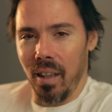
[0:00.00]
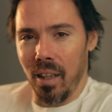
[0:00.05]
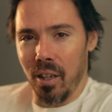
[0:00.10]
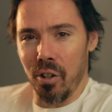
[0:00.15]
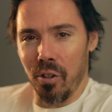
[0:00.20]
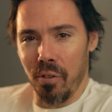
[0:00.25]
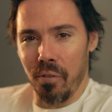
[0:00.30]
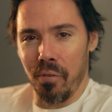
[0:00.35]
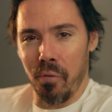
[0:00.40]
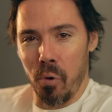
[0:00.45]
that
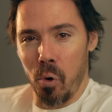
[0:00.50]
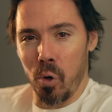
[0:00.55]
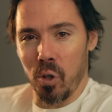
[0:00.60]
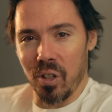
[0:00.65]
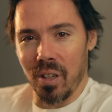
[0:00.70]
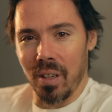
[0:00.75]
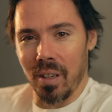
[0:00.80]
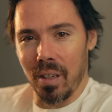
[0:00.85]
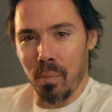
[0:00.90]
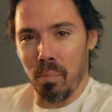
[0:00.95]
you're
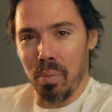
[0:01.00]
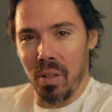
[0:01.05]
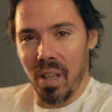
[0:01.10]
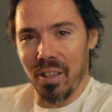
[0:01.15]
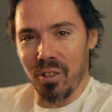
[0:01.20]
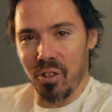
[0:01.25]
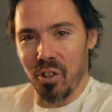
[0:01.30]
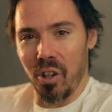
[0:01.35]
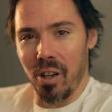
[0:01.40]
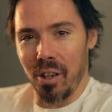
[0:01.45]
forcing to
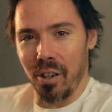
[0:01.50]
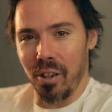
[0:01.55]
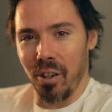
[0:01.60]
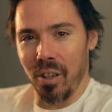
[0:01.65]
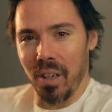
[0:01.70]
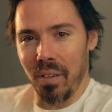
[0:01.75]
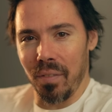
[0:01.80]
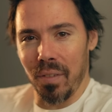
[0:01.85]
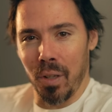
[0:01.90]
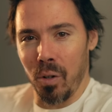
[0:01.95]
play
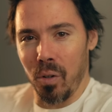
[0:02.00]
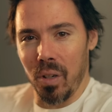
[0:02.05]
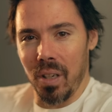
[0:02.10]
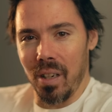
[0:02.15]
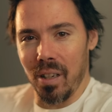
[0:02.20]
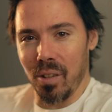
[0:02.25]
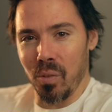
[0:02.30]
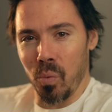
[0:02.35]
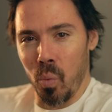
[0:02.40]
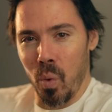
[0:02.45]
soccer even though
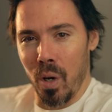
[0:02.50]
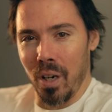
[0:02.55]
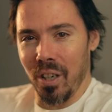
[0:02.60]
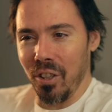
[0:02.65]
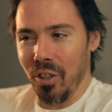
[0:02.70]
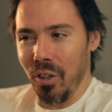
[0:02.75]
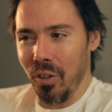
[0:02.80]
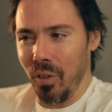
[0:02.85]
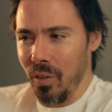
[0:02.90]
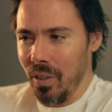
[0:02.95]
he doesn't
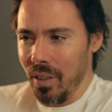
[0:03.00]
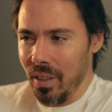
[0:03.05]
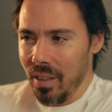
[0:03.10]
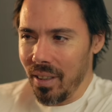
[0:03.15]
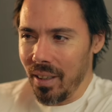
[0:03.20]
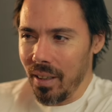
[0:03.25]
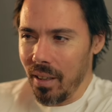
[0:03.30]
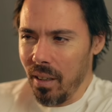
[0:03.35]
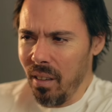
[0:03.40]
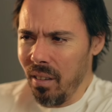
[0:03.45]
want to.
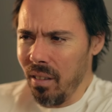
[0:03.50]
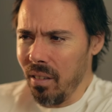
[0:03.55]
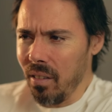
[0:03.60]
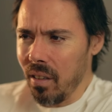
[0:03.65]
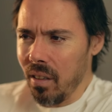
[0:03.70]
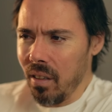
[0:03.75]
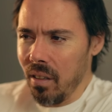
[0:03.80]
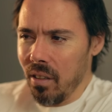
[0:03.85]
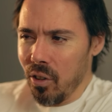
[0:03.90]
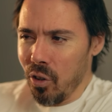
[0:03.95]
It's like,
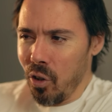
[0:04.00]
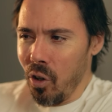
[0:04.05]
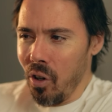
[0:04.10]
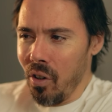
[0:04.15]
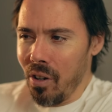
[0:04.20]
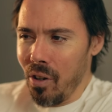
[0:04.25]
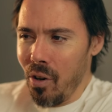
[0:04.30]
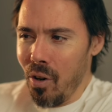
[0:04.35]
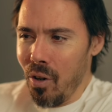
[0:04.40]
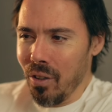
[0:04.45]
oh,
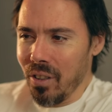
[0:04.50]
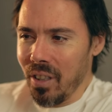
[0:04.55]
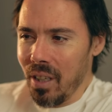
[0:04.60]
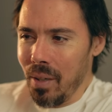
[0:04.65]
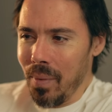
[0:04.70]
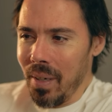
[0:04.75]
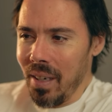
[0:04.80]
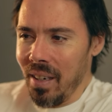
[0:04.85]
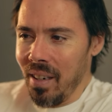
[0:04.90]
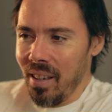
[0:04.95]
score a goal,
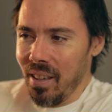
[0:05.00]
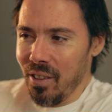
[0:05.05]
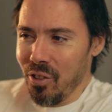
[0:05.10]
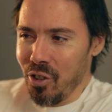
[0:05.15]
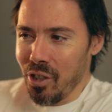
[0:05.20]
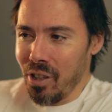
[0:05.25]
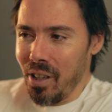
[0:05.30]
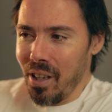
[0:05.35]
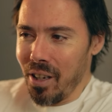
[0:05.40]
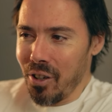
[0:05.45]
Timmy,
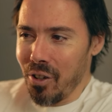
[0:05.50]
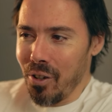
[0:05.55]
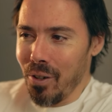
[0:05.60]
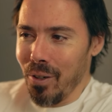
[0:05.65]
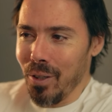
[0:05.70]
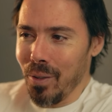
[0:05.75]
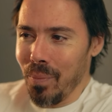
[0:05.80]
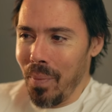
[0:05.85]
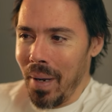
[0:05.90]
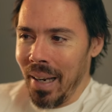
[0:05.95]
just like your
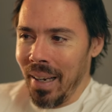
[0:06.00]
old